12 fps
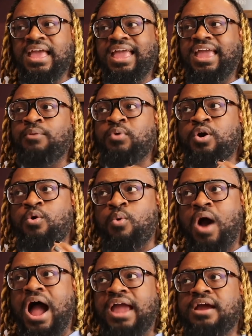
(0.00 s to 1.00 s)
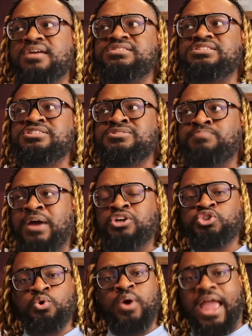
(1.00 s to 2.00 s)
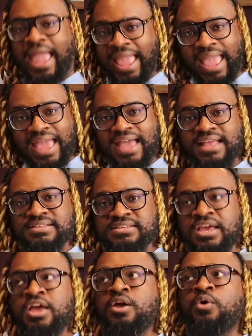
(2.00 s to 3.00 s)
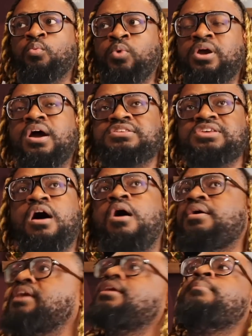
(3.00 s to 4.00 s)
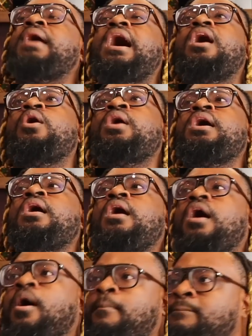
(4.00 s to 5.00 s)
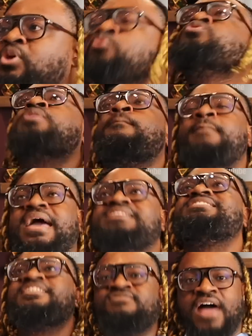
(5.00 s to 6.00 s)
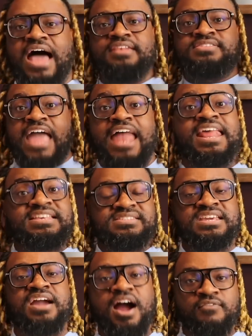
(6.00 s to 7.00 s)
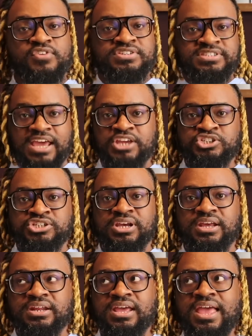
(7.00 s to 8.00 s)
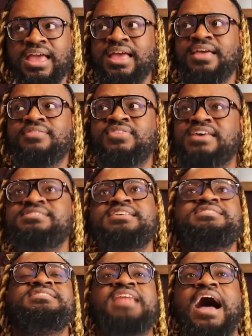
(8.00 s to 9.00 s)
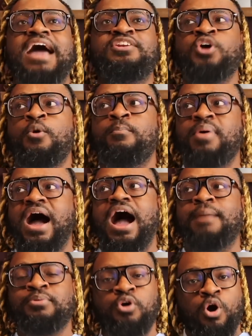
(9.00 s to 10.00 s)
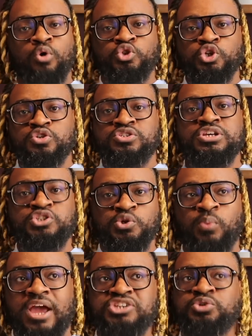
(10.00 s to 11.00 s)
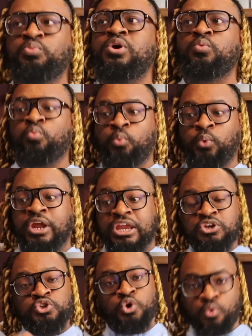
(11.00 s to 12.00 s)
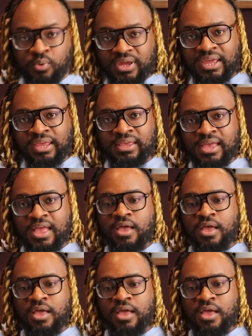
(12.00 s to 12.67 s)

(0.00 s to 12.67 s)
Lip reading: it requires special hands. We are talking about abuse, domestic violence. That is the conversation. This is not no pop culture situation. We're redoing